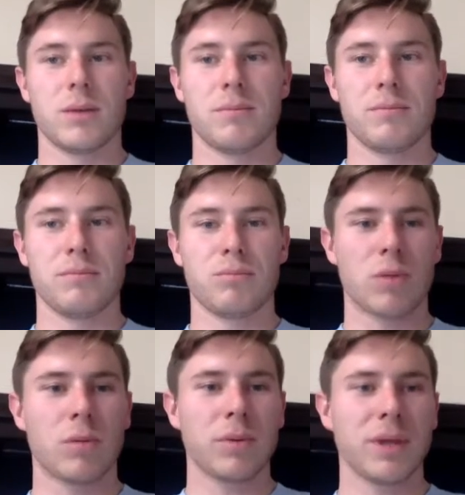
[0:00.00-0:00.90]

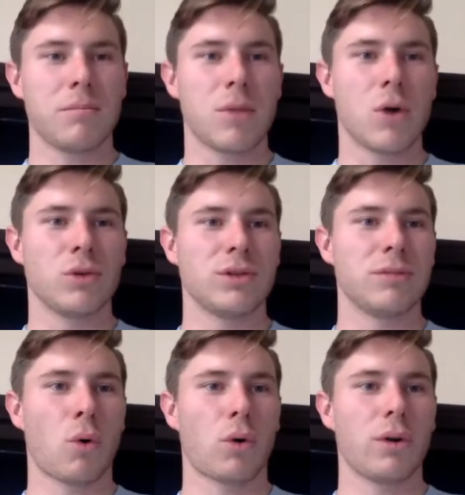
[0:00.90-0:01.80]
Probably the most
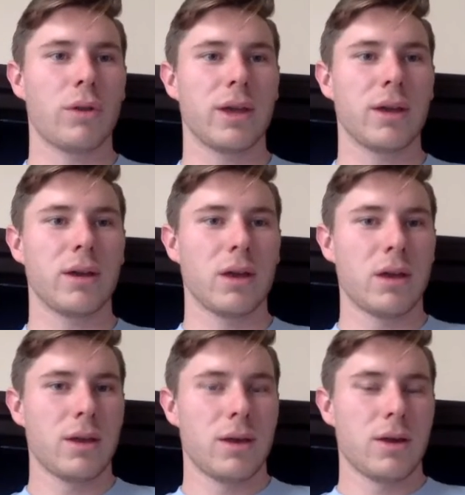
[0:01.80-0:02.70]
important thing
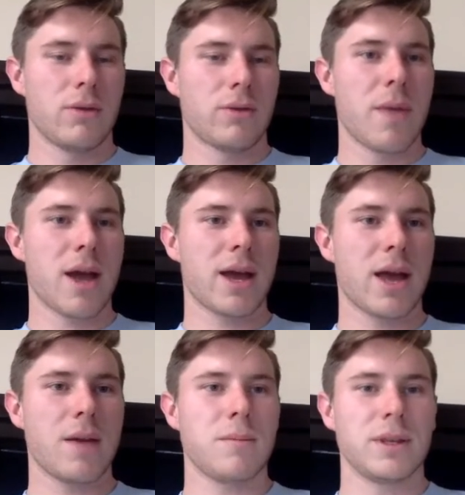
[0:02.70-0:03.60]
from that
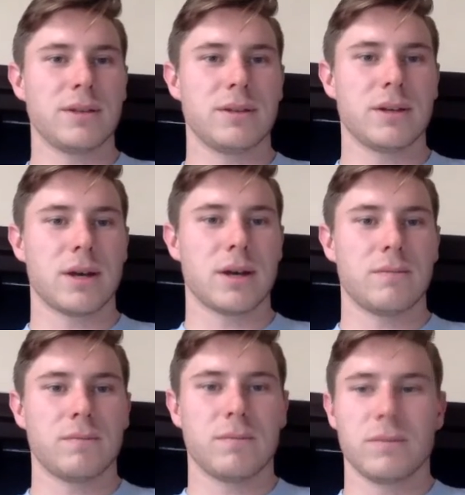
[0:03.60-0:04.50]
game is the
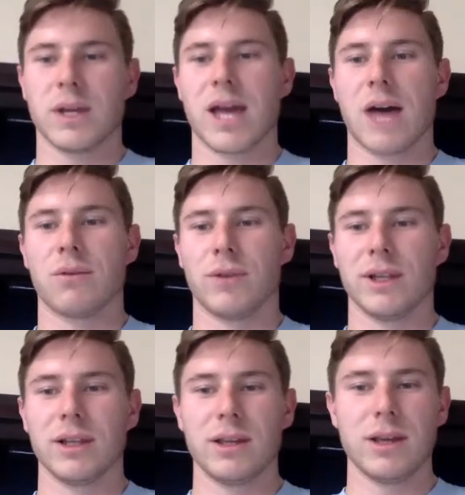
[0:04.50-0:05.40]
Calvin
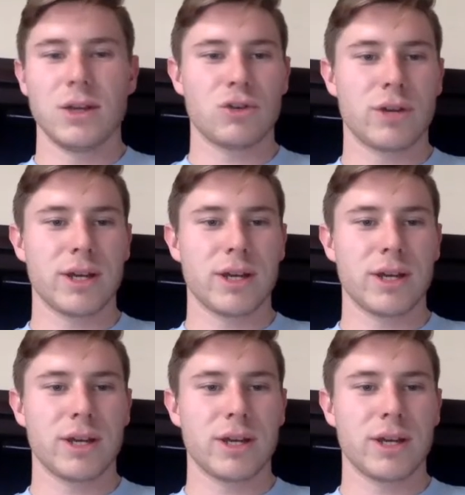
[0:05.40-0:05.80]
Ridley injury.